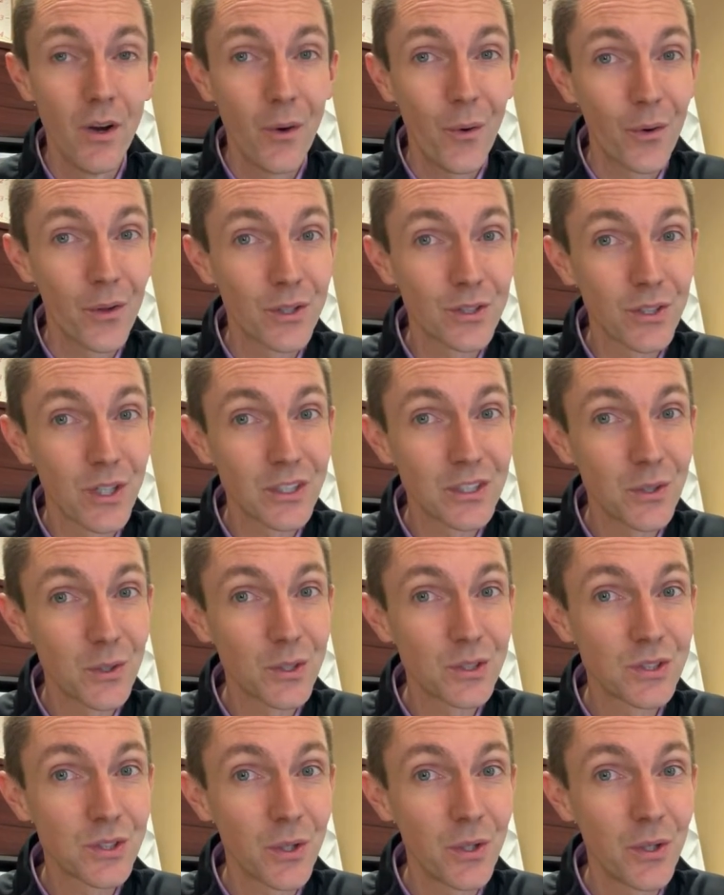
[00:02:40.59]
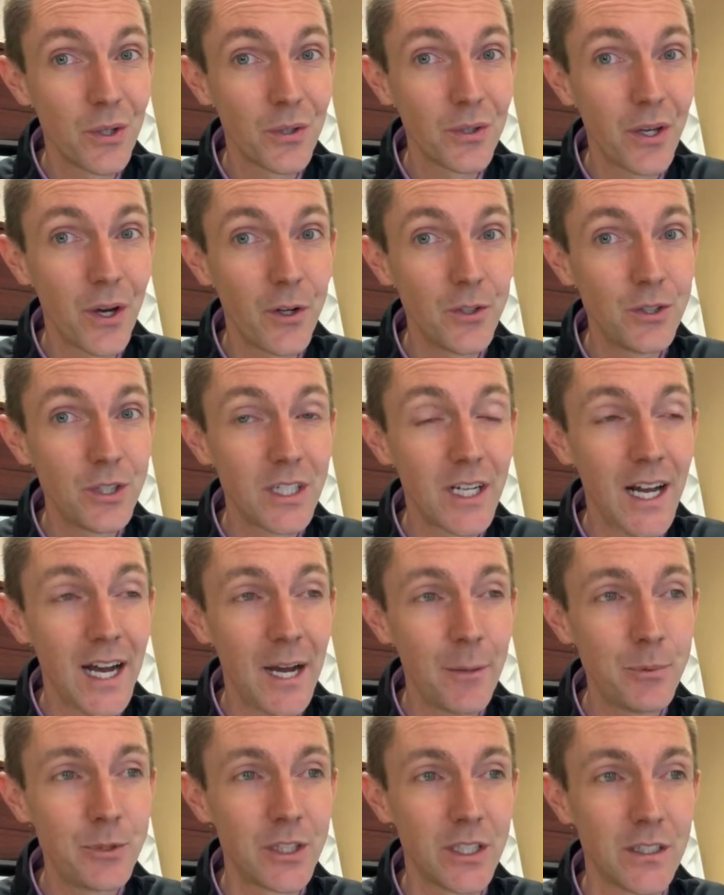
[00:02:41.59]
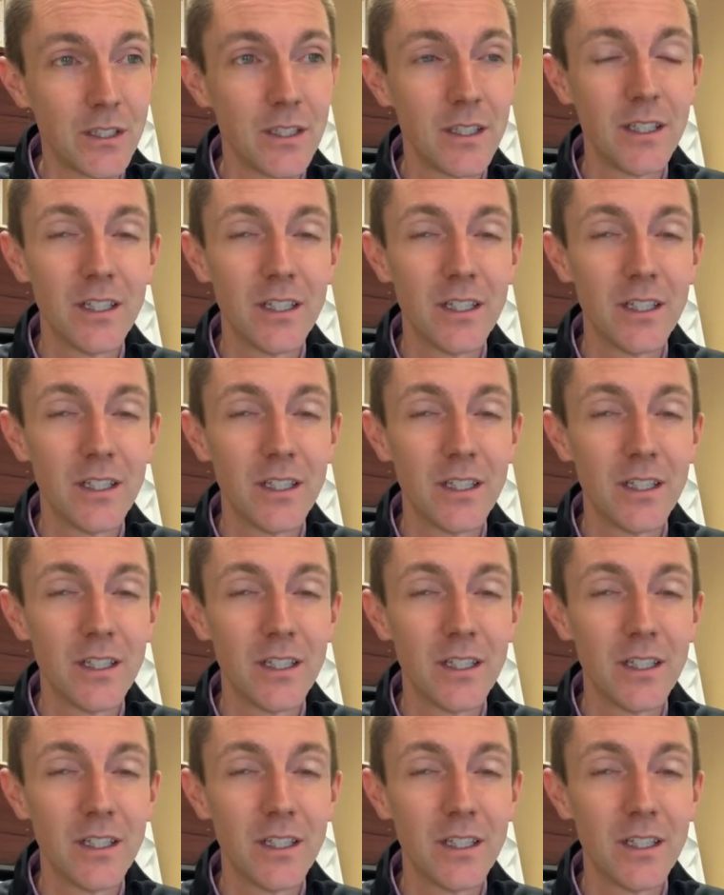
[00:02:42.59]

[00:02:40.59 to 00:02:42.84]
or there's also a solo coaching option.